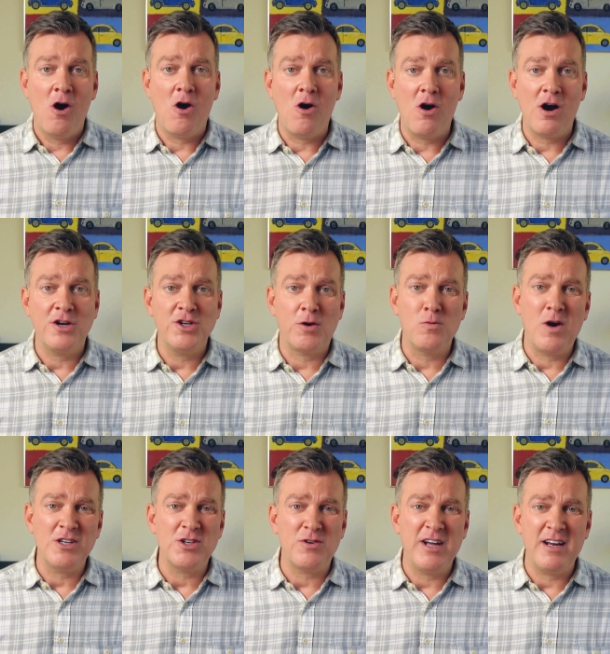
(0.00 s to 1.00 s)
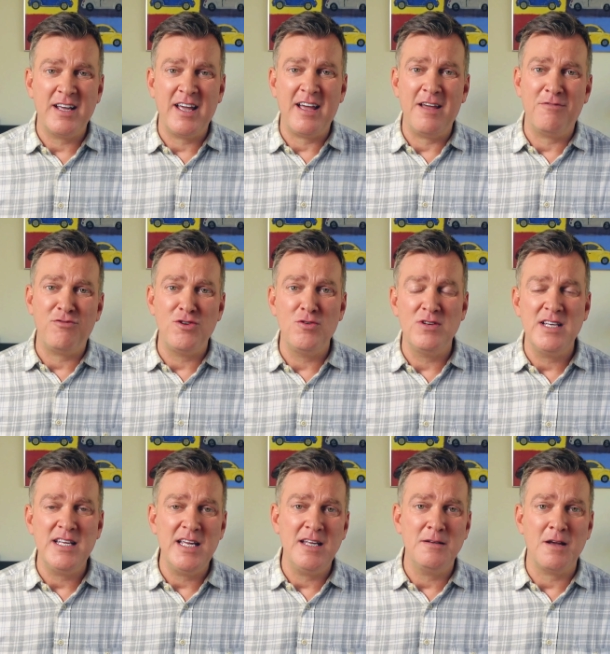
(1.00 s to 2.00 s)
or you're wondering if you
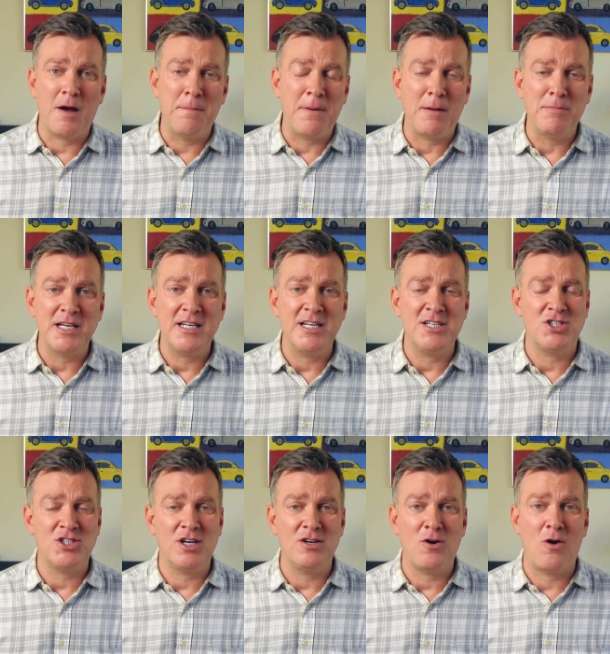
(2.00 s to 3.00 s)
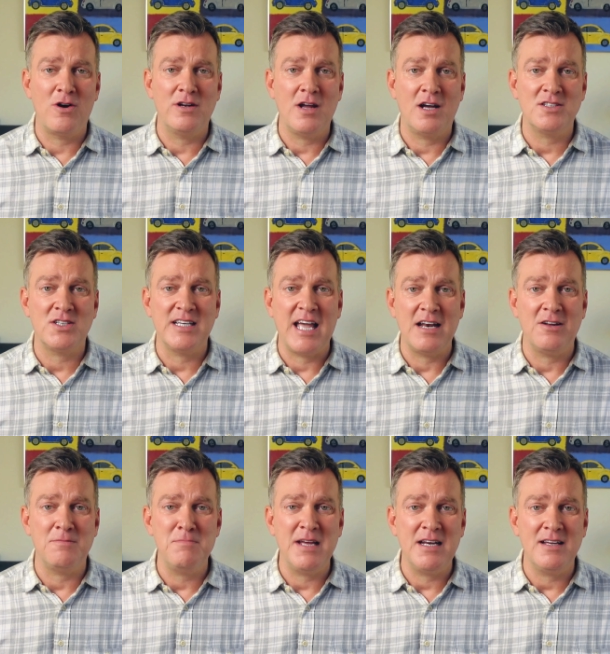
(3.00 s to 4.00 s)
need a publication or not to get
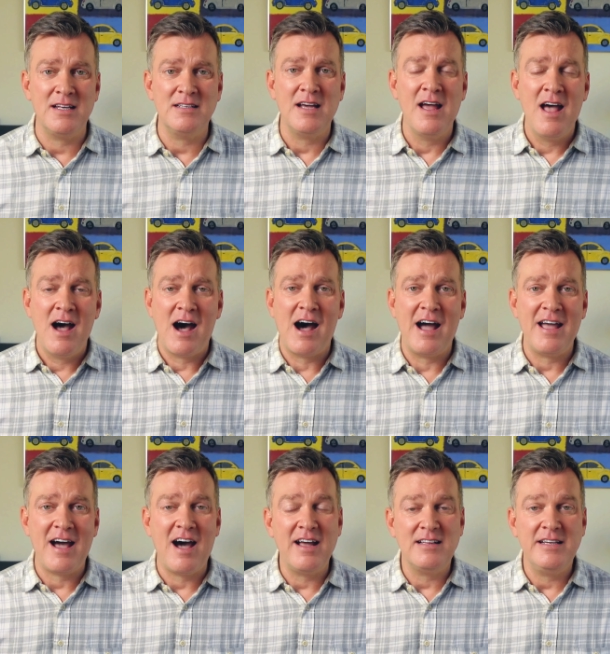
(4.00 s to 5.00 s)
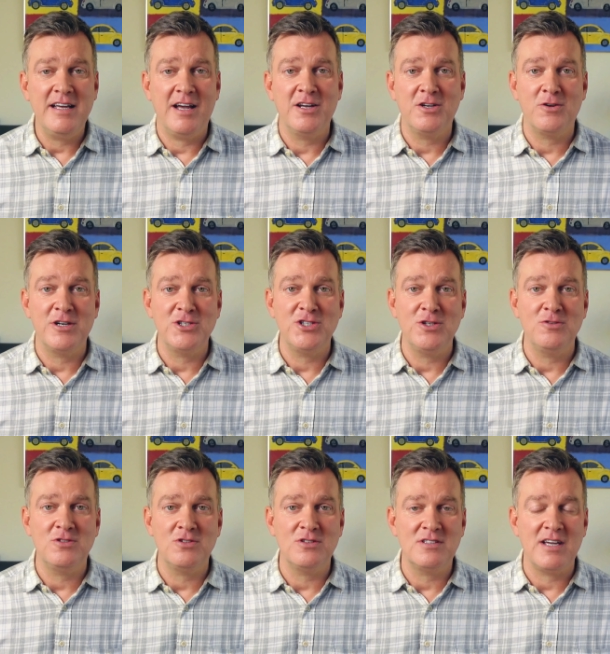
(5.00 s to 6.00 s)
admitted, I highly encourage you
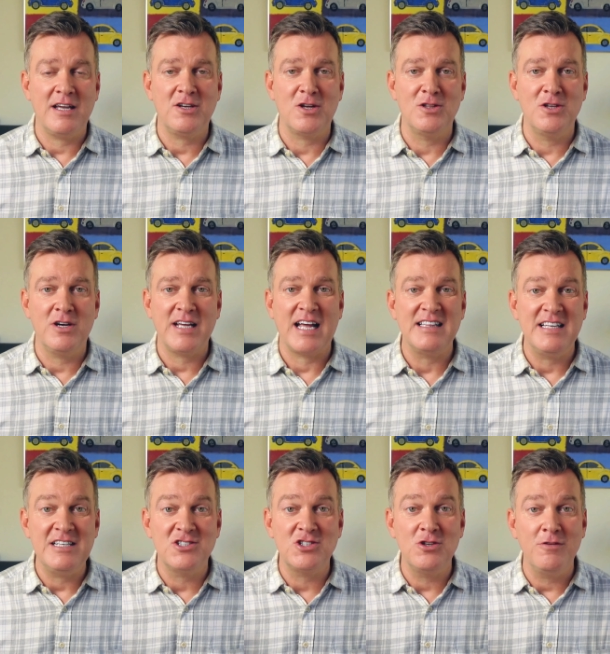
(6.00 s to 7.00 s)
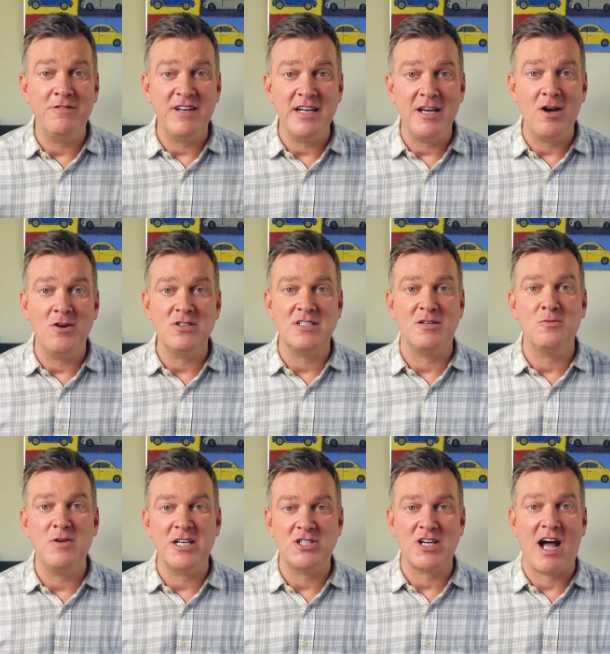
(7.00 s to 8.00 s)
to take a look at these two videos in
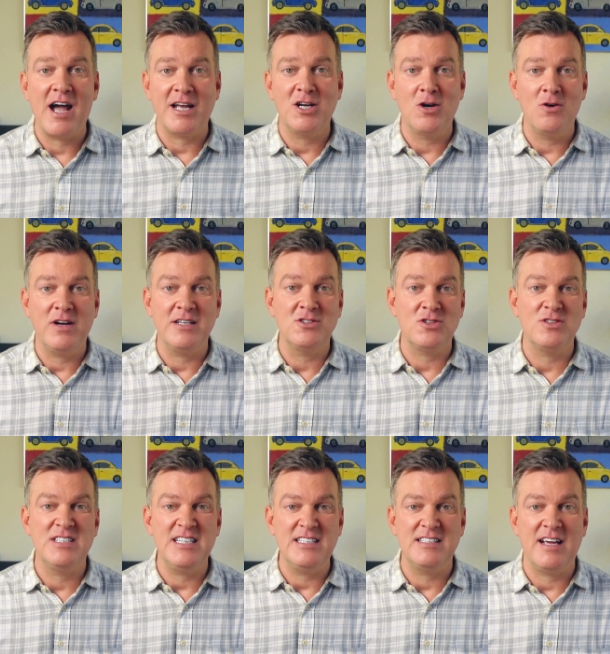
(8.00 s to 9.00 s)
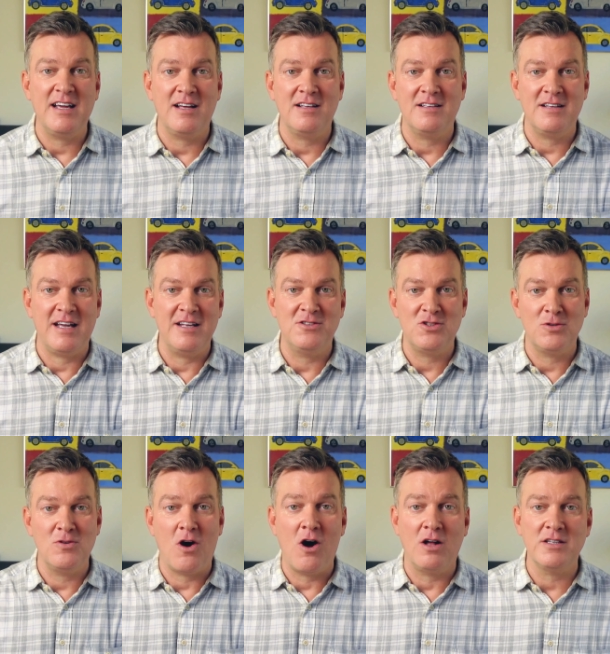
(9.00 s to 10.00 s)
which I go into detail
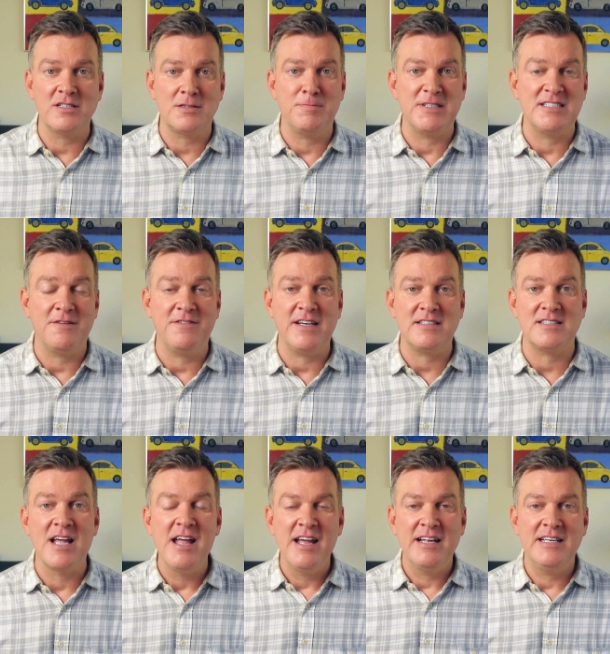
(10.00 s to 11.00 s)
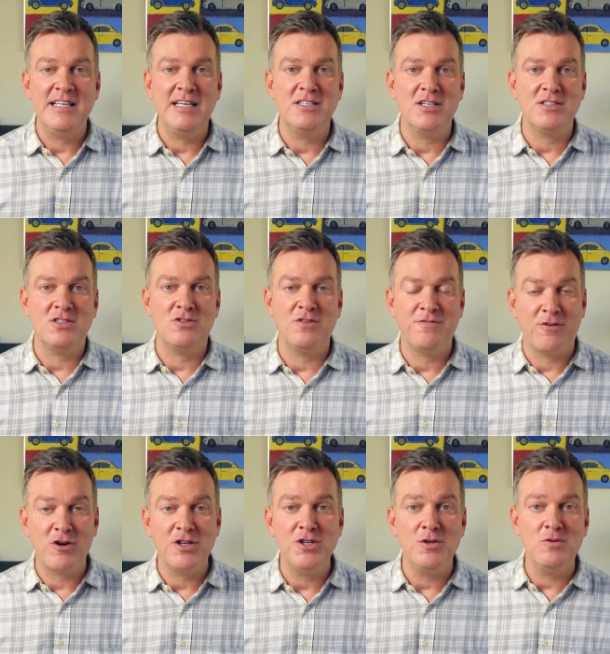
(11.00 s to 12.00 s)
into all the specifics needed
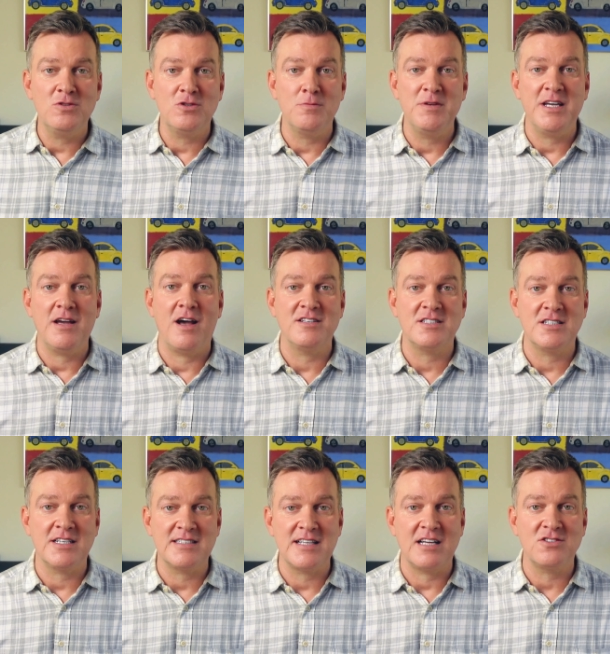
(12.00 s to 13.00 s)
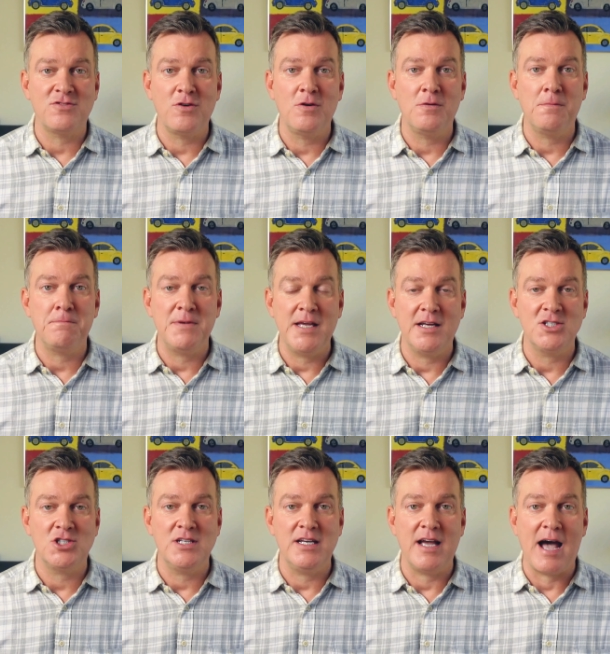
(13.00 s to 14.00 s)
for you to be a successful
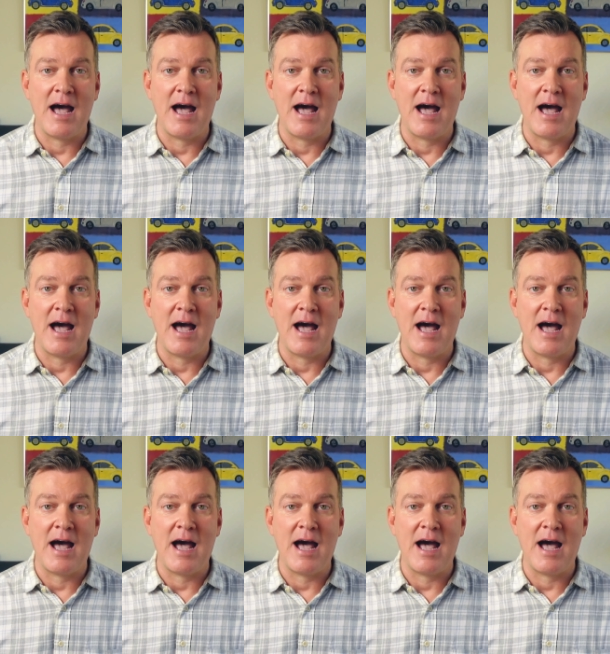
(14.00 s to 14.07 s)
PhD